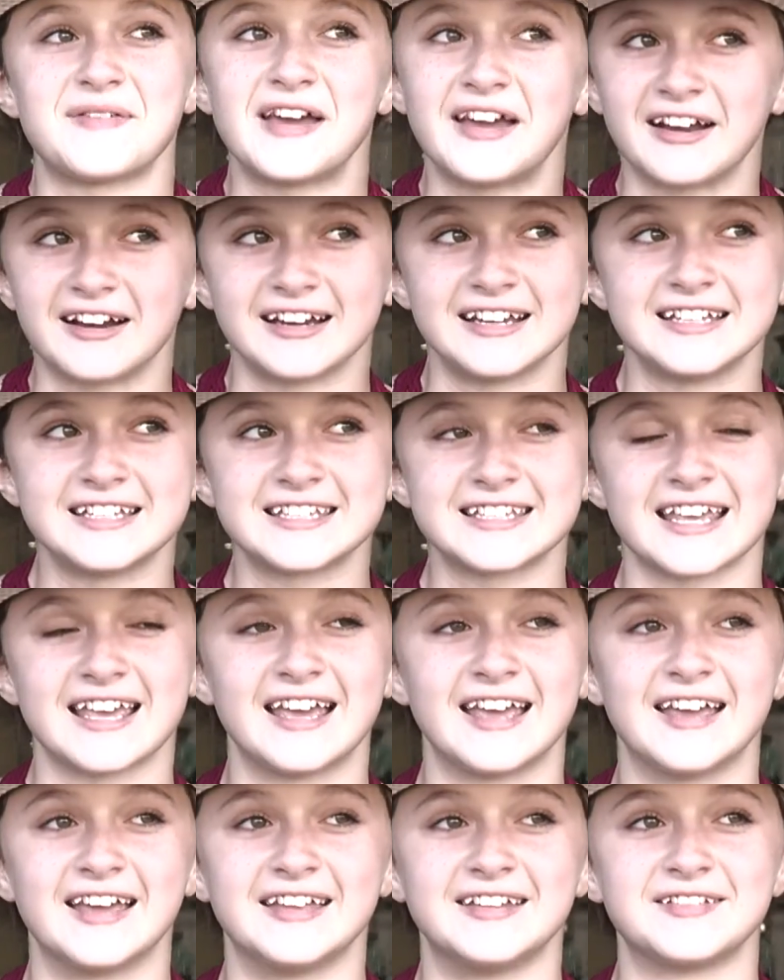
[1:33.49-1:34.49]
parents
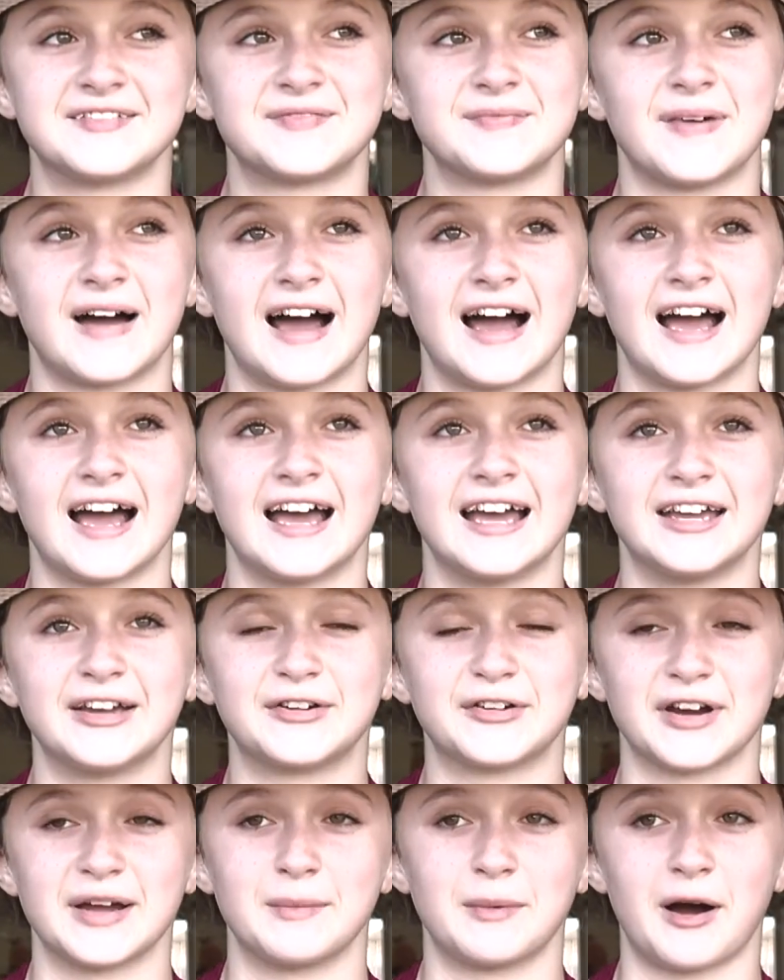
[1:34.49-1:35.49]
and my
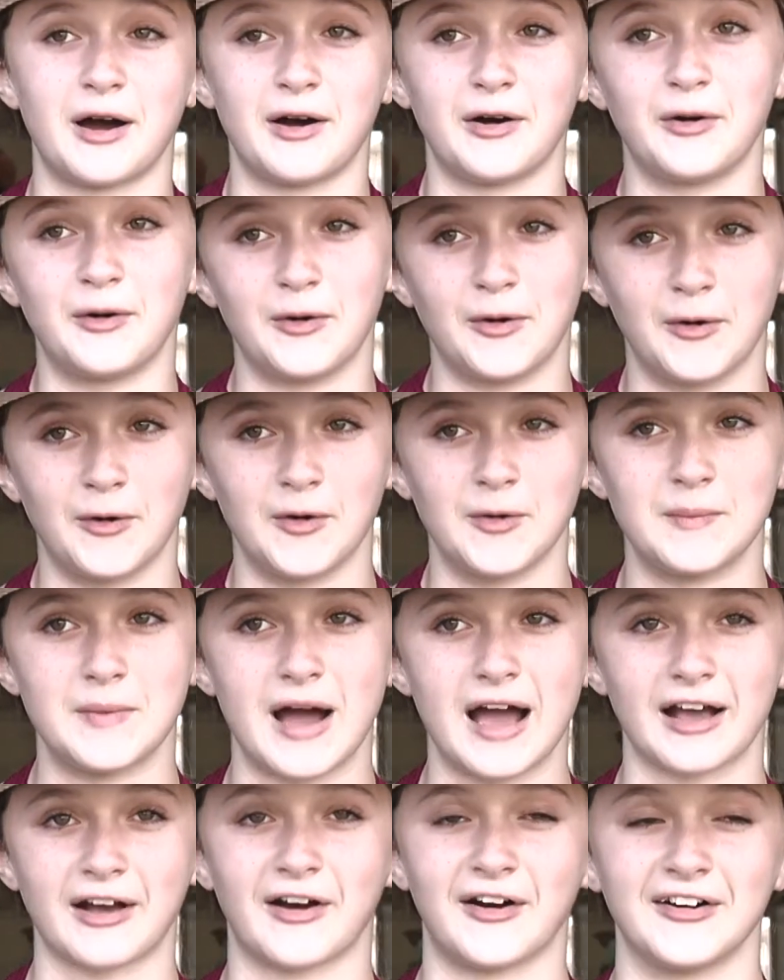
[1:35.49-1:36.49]
grandma at home,
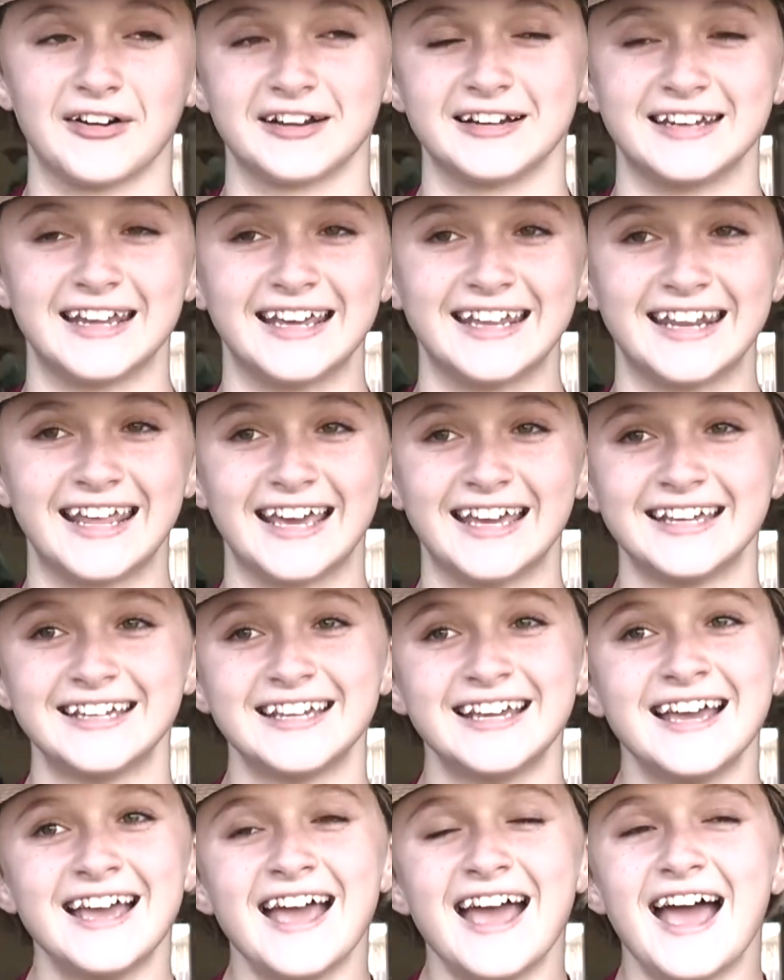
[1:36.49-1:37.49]
I call her Nene,
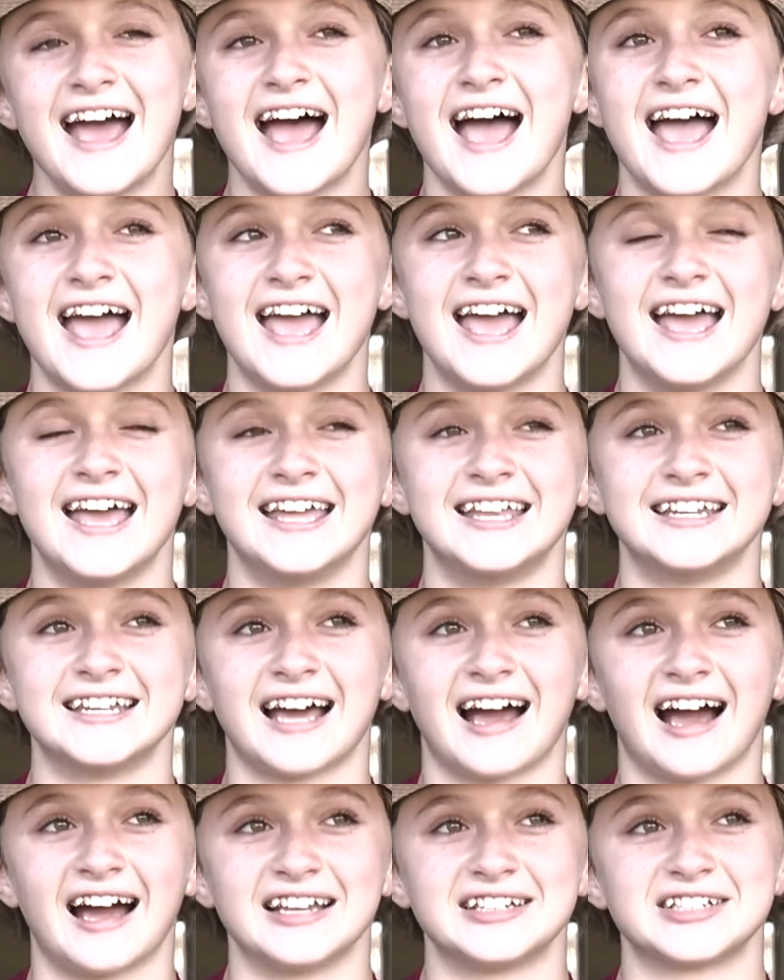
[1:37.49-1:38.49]
and
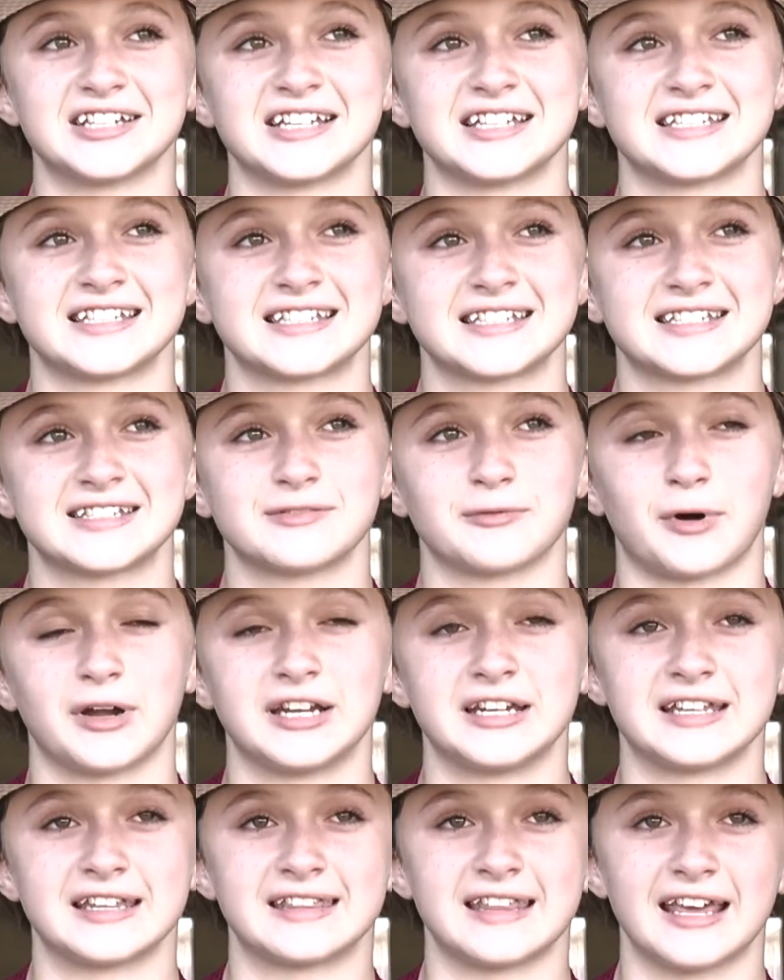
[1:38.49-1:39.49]
I just
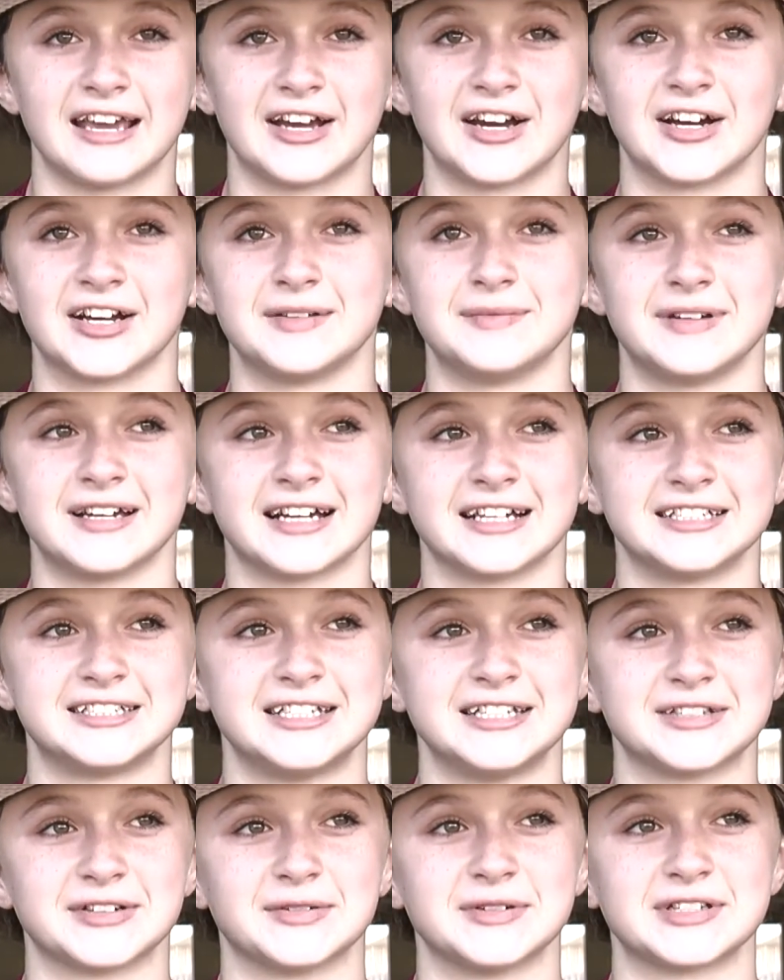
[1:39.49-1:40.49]
wanted to thank her because
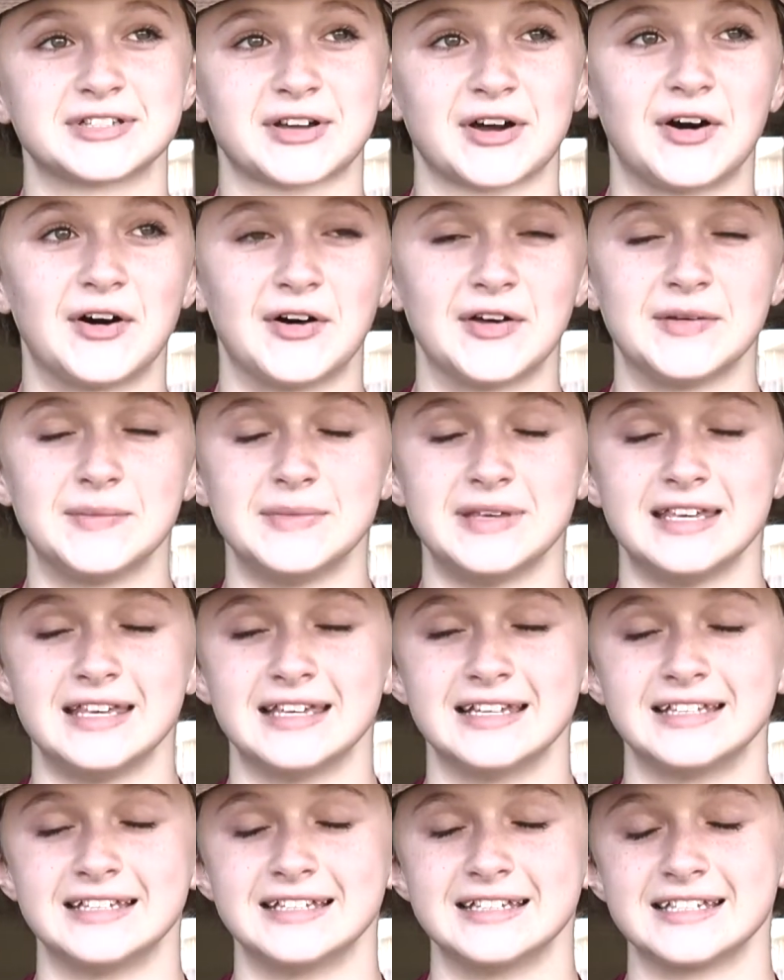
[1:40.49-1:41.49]
she's always calling
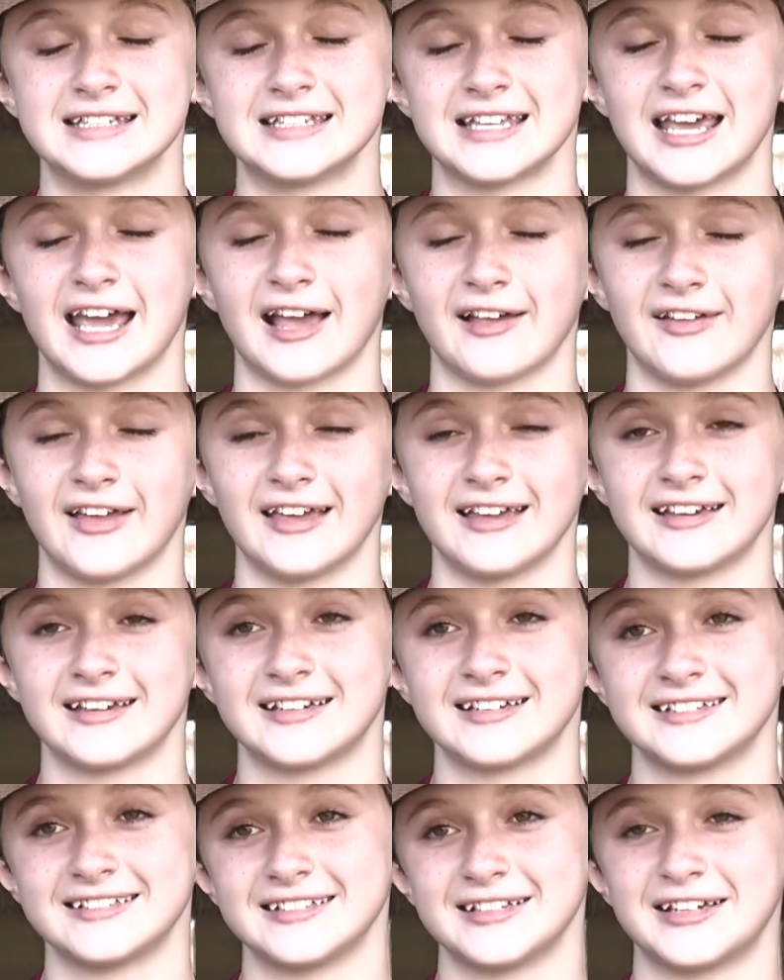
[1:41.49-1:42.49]
me and saying
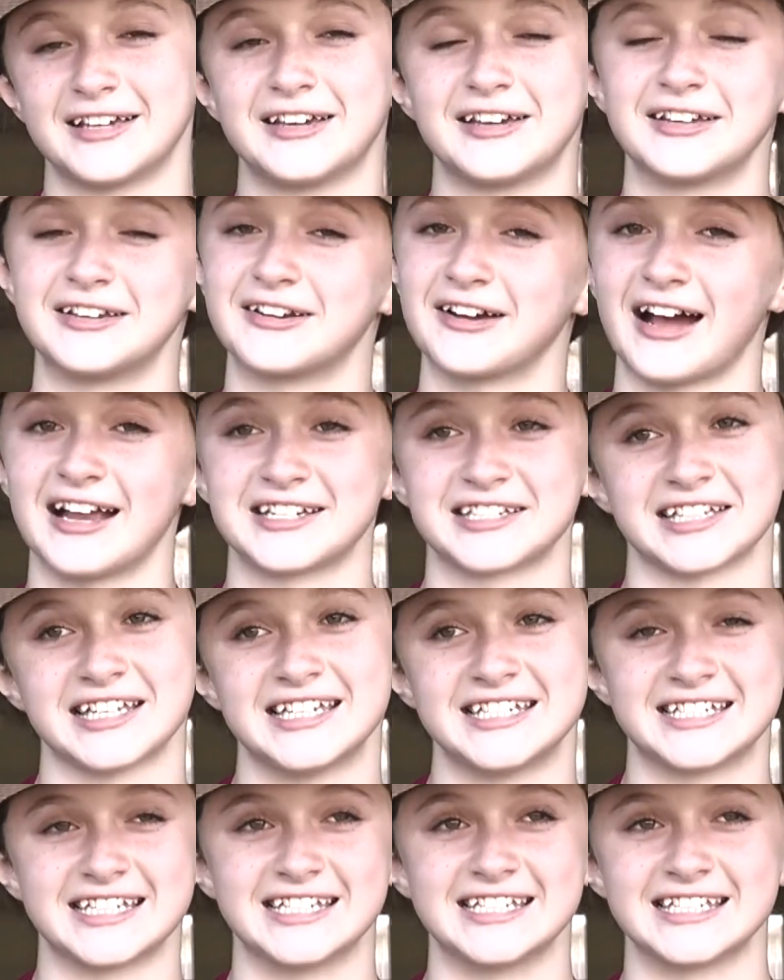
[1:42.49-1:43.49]
like
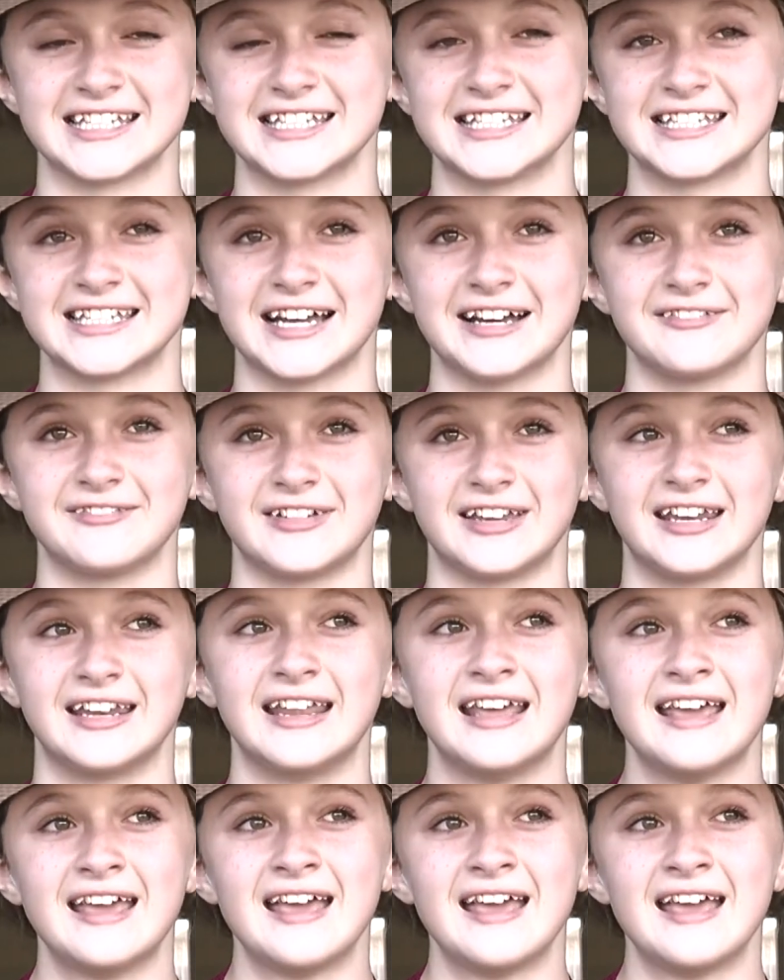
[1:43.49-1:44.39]
congratulations and stuff, and